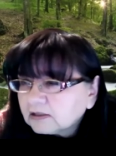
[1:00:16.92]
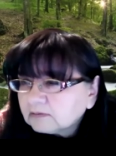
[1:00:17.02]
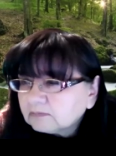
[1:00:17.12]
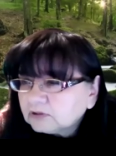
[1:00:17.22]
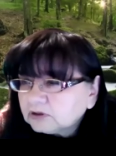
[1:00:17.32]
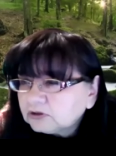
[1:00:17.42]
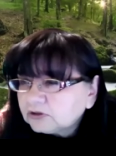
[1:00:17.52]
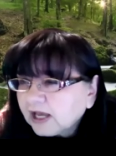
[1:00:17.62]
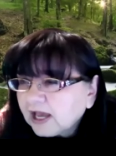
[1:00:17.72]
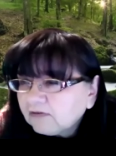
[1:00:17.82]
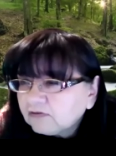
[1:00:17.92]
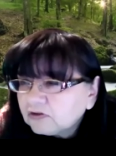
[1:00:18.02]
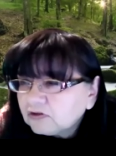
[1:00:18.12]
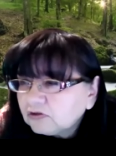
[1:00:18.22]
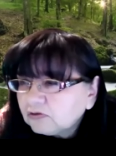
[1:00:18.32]
Do you
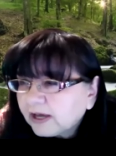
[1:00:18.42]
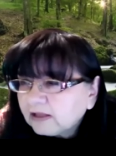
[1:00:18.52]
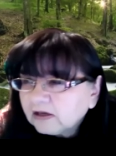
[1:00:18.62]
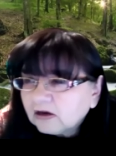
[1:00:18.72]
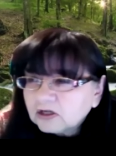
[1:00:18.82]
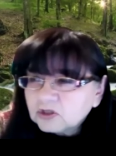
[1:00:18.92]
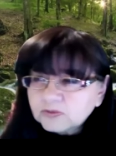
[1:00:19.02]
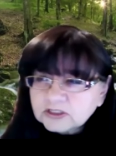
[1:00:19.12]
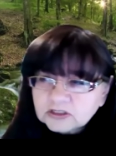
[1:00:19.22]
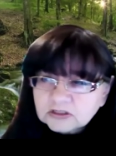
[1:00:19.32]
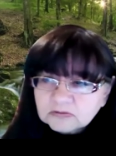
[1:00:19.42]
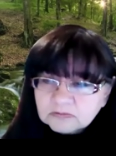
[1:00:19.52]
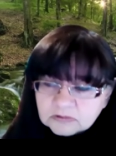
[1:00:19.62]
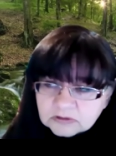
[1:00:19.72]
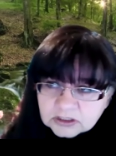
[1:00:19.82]
have to do LERs with
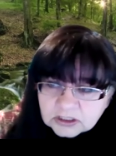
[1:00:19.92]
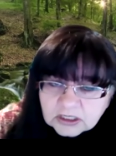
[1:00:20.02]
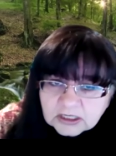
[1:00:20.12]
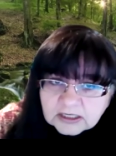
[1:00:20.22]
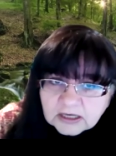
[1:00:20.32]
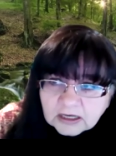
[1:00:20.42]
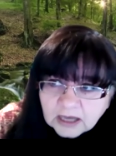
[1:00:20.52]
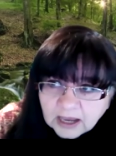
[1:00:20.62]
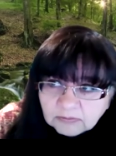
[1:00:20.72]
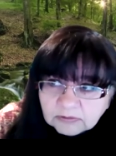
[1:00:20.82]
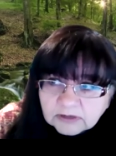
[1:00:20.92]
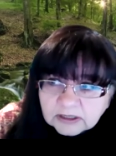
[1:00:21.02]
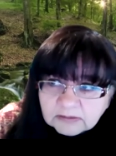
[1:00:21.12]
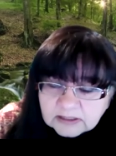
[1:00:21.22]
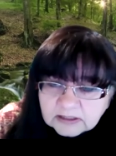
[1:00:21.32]
students? I would
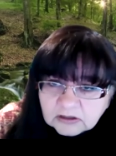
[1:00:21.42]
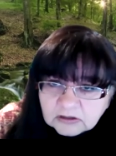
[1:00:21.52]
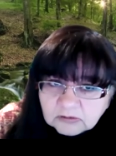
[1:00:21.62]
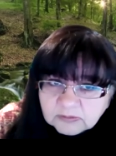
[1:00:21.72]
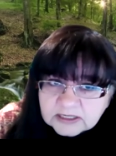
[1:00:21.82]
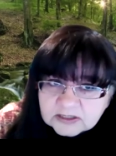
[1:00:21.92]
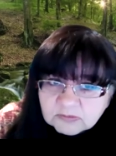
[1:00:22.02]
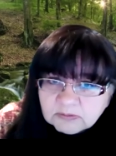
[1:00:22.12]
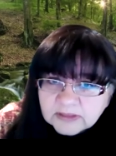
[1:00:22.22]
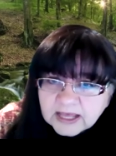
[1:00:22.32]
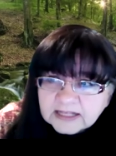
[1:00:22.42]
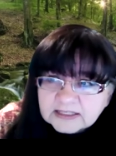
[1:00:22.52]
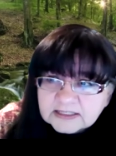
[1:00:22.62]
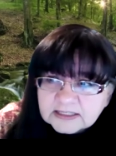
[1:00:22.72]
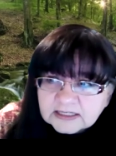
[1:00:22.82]
recommend that you do, because remember,
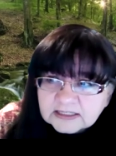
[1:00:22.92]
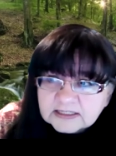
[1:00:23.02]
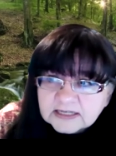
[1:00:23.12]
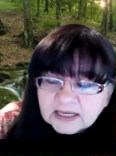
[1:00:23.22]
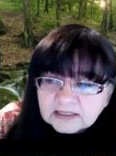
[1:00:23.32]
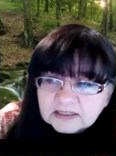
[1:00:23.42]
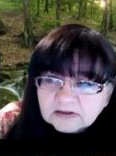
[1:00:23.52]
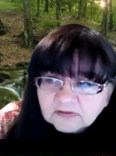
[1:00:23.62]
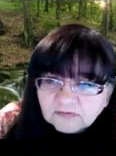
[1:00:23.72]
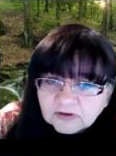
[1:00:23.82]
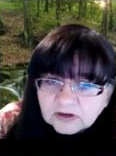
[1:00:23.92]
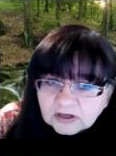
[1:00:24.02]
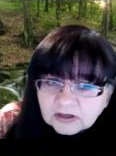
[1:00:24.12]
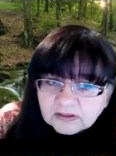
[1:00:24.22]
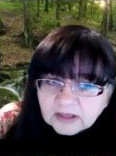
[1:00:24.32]
that's the intent of
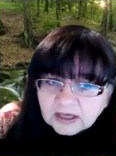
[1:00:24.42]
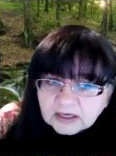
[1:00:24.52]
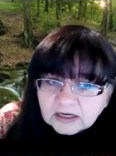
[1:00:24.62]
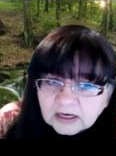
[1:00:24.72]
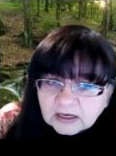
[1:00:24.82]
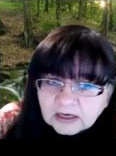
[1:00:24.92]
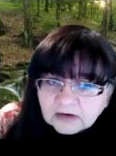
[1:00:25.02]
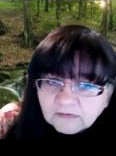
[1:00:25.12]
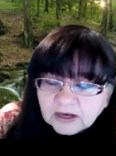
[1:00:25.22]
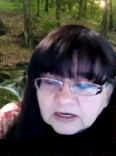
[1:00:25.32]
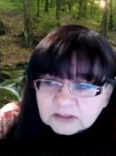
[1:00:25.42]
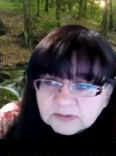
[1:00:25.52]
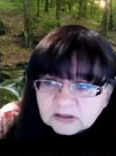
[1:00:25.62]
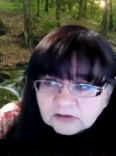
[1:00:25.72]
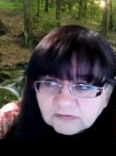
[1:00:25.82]
that, and
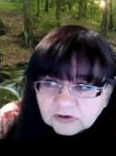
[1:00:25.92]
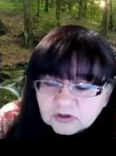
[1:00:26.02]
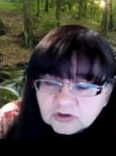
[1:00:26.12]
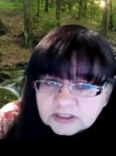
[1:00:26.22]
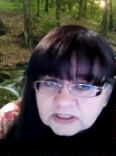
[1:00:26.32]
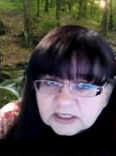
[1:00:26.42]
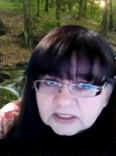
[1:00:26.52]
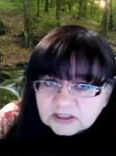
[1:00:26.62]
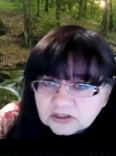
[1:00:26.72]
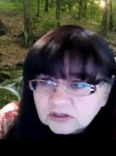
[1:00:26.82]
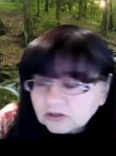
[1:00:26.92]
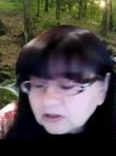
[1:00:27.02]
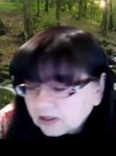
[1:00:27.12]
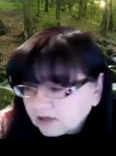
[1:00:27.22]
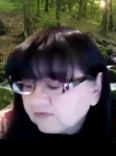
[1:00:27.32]
especially if you're addressing the
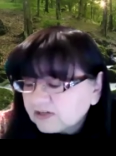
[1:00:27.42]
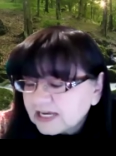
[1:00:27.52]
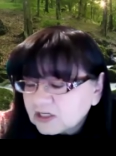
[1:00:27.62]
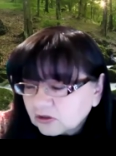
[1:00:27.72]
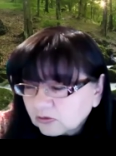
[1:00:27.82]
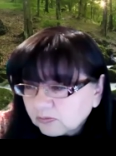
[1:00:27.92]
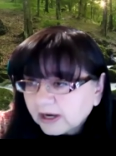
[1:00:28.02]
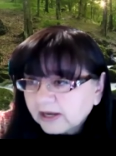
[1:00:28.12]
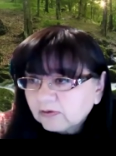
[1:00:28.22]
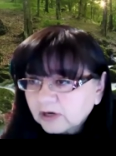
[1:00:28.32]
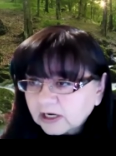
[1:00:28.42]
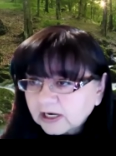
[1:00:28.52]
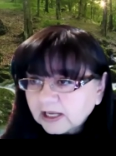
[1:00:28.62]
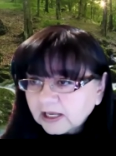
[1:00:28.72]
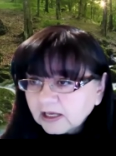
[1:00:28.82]
invitational
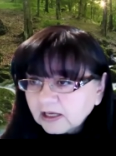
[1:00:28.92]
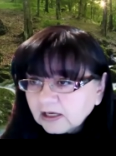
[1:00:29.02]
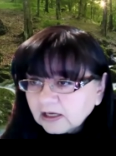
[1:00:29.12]
priority.